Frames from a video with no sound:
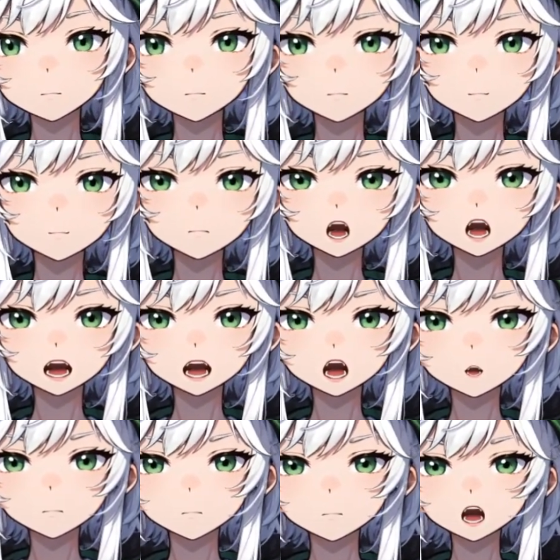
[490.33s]
Pardon the
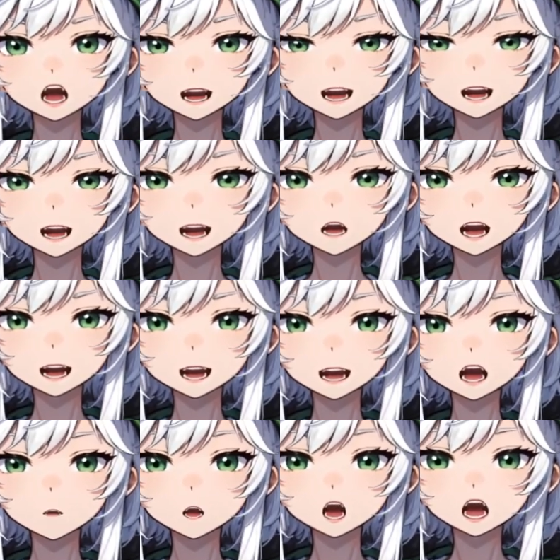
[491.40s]
interruption, I was actually
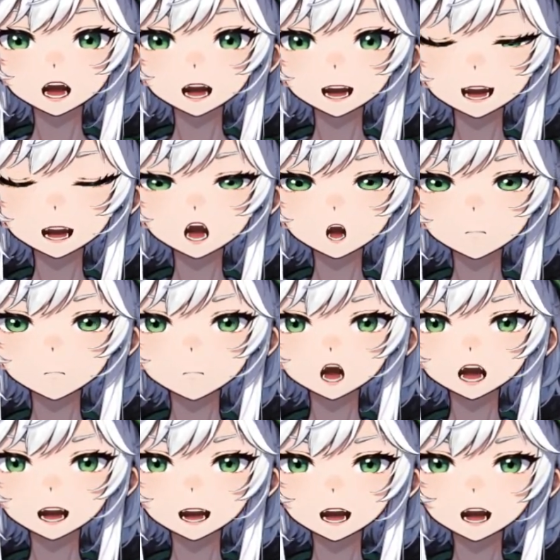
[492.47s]
wrong. I
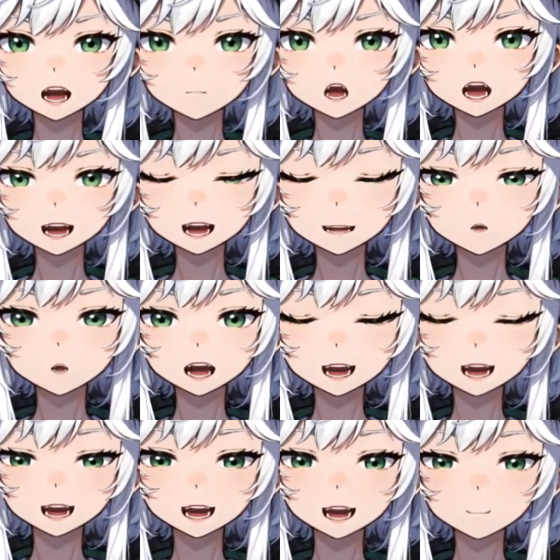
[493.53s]
misread the quest
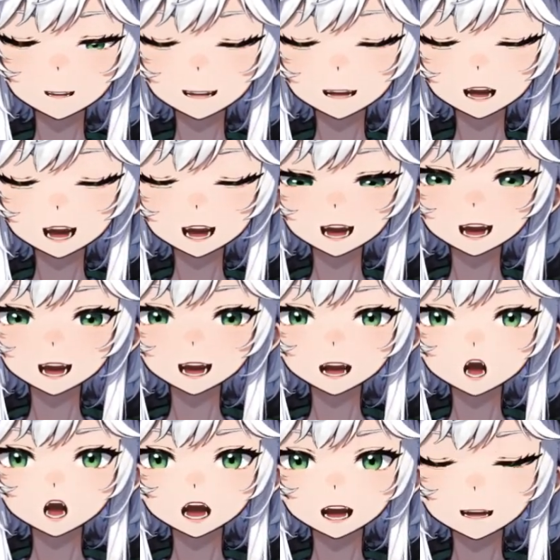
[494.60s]
name. This is actually
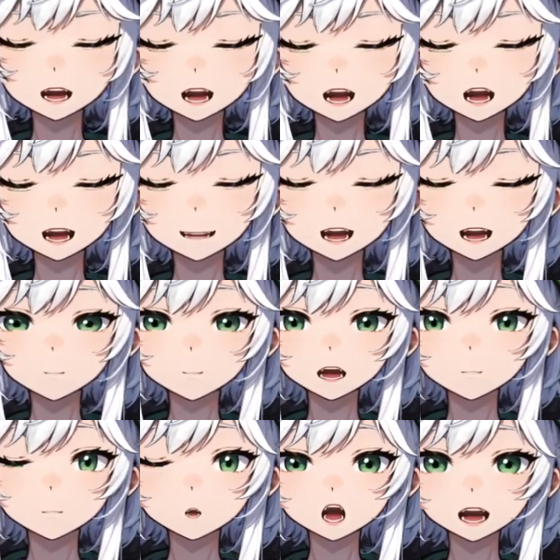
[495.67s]
Healthcare Privacy Part
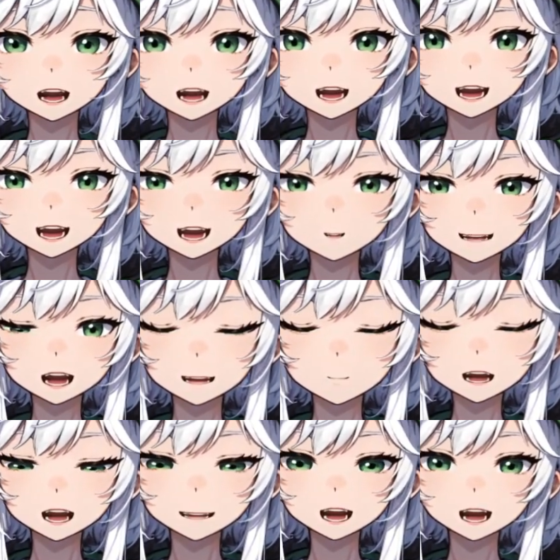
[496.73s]
1, and Healthcare
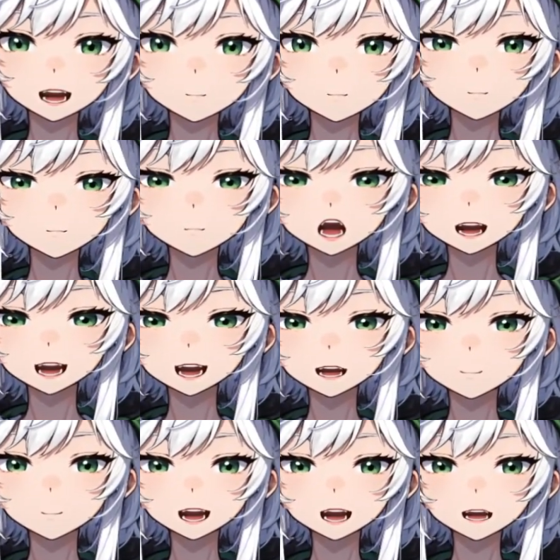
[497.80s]
Privacy Part 1 gives
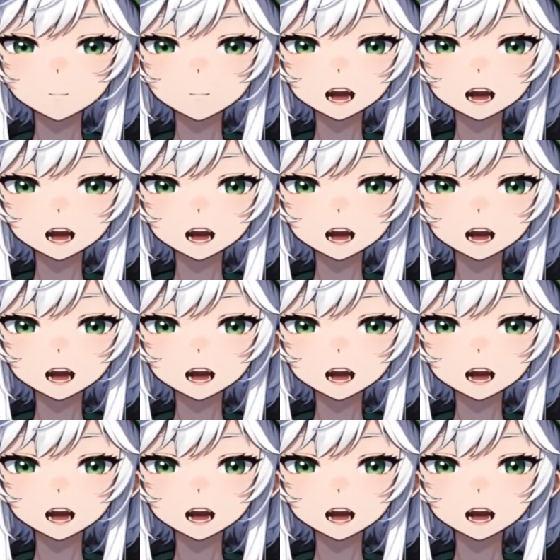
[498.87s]
you